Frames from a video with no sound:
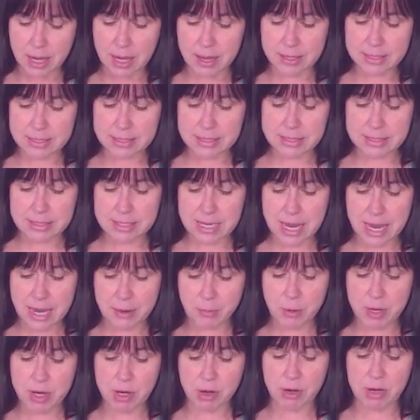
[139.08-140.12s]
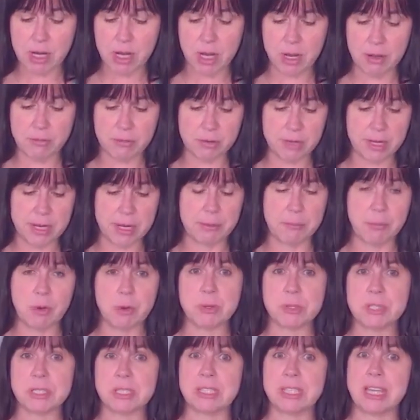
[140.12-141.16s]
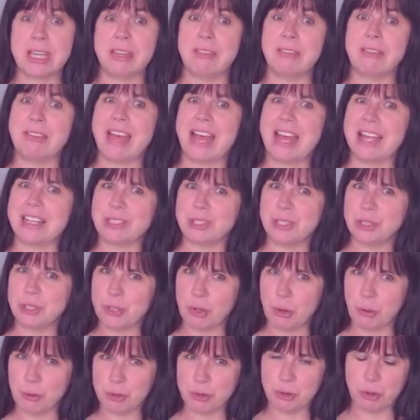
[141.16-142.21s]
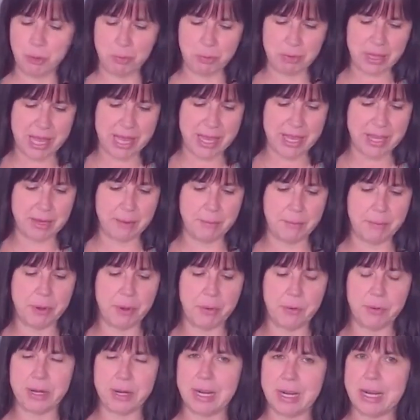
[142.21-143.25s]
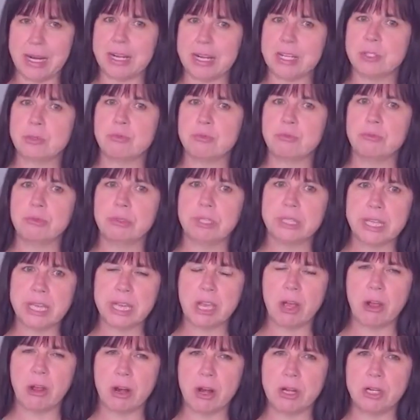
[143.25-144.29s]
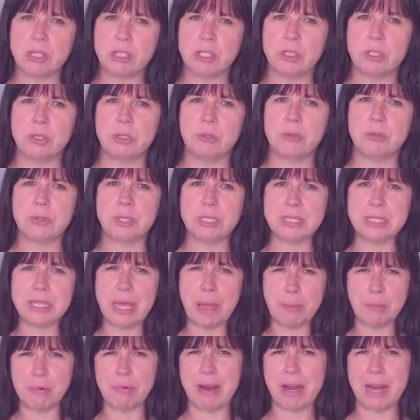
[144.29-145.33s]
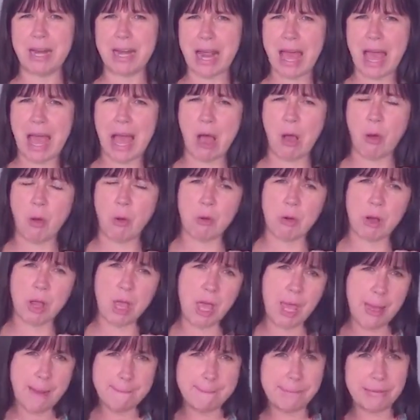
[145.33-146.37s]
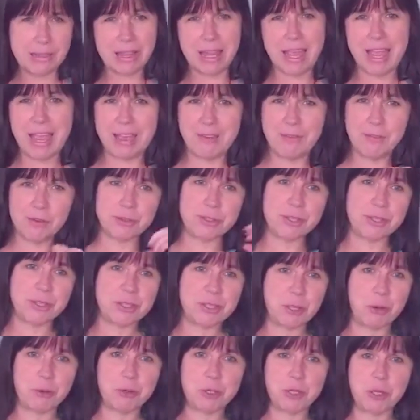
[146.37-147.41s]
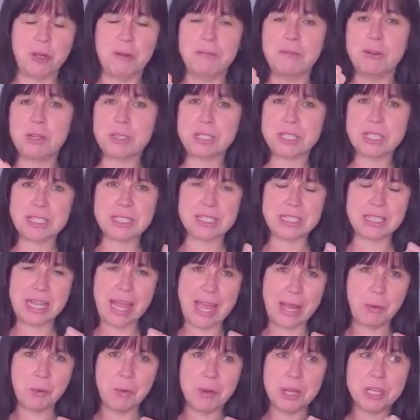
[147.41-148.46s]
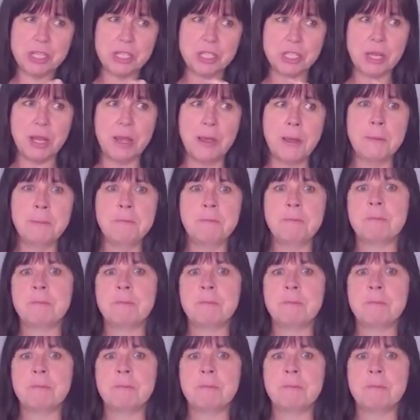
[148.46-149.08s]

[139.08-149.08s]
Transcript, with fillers: Uh, today, we are covering mostly that social play component. And it's really hard to separate out play versus social versus language.